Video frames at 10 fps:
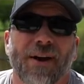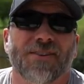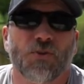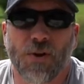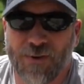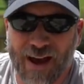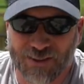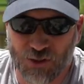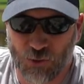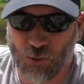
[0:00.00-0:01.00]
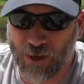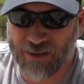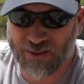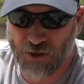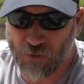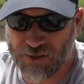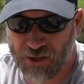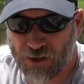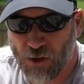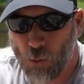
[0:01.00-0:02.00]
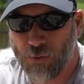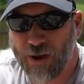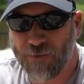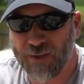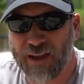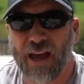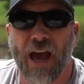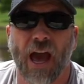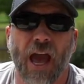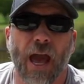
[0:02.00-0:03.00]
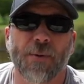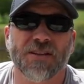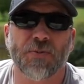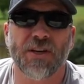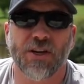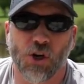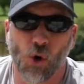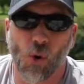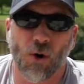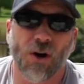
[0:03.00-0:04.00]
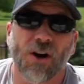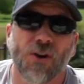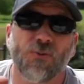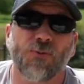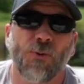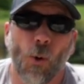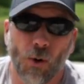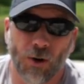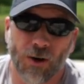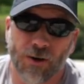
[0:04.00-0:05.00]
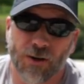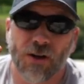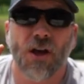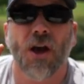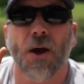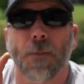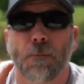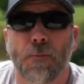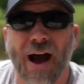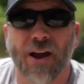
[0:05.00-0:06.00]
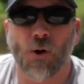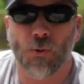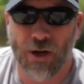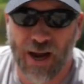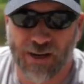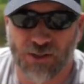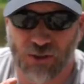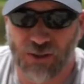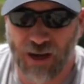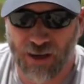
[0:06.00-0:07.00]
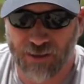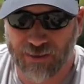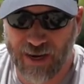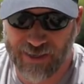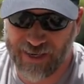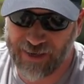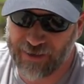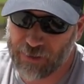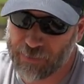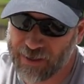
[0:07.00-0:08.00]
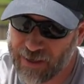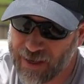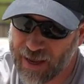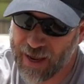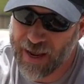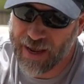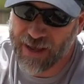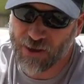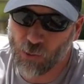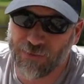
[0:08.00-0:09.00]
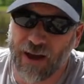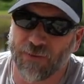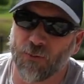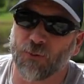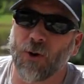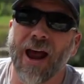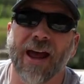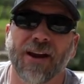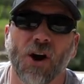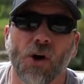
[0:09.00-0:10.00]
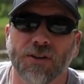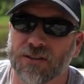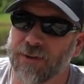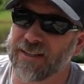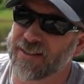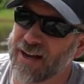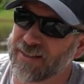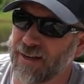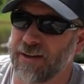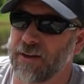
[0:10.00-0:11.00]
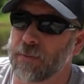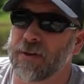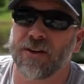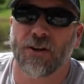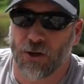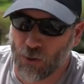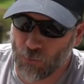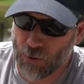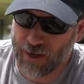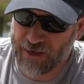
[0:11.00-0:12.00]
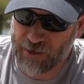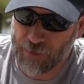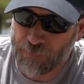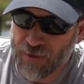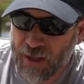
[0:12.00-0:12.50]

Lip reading: So we've got two great stoves here. We've got the MSP Core 4 Bioreactor Titanium, and we've got the Frag Ultimate Titanium right here.